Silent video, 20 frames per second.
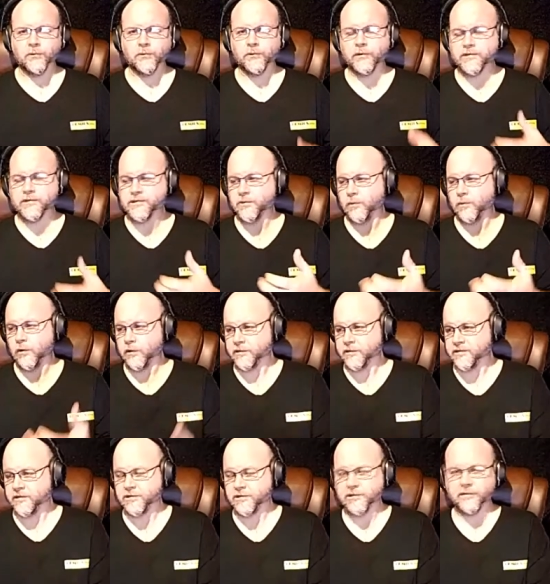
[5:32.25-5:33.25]
who gets the wrong
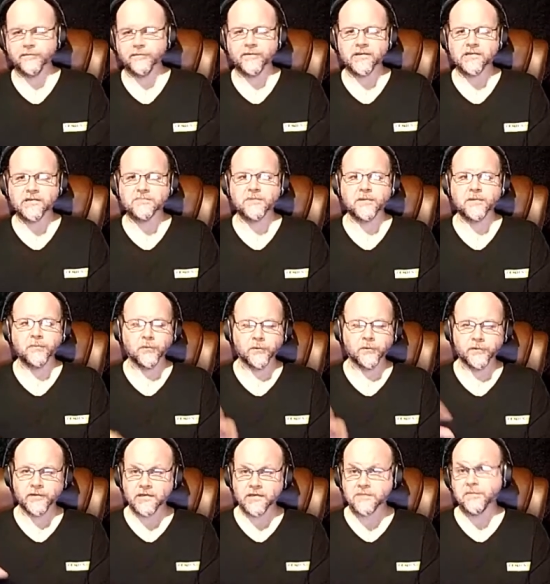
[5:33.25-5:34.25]
attention of these people,
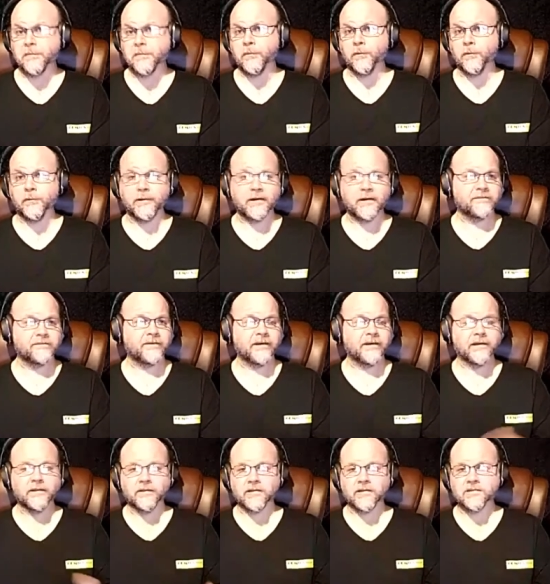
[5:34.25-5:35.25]
and these people are now
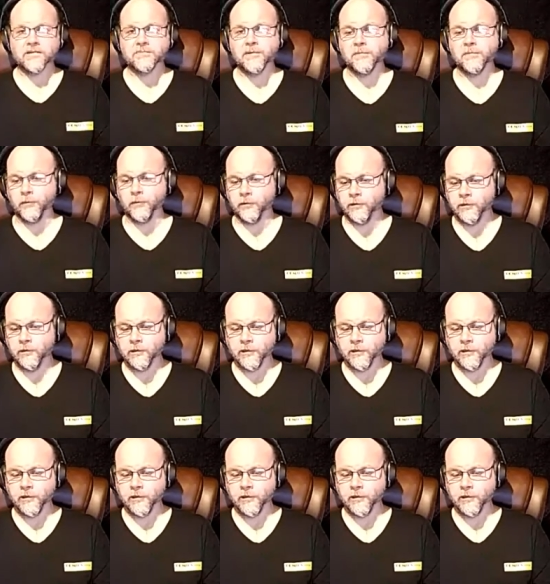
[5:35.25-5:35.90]
fighting these people.